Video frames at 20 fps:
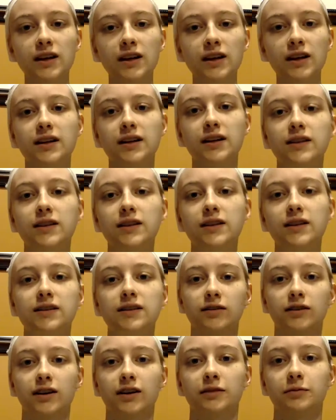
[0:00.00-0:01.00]
It is a
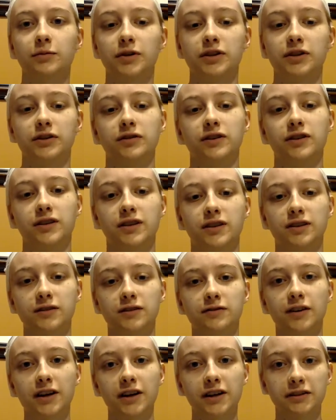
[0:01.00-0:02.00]
book I've been doing
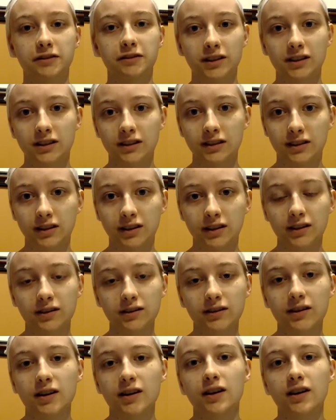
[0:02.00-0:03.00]
very recently,
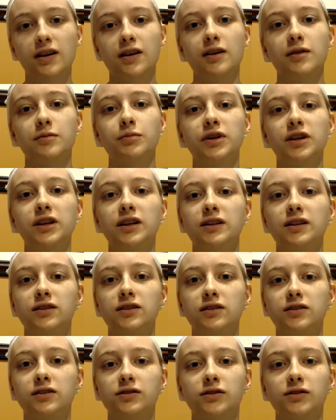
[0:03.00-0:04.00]
but it has
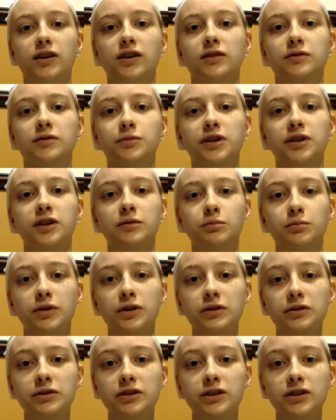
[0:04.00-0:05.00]
also gotten me the
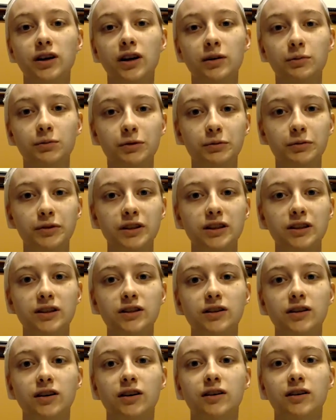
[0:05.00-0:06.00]
most
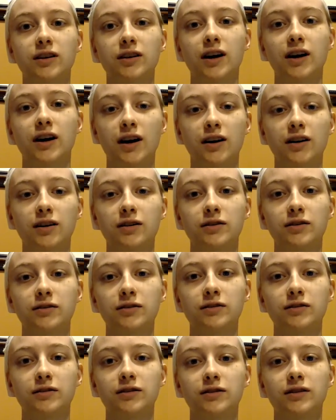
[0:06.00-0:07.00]
compliments on
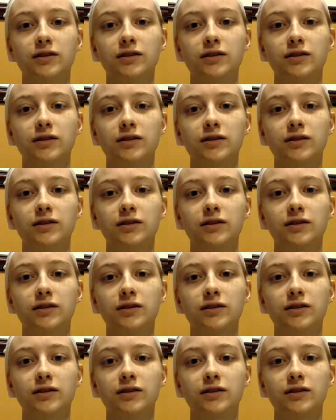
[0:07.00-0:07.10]
how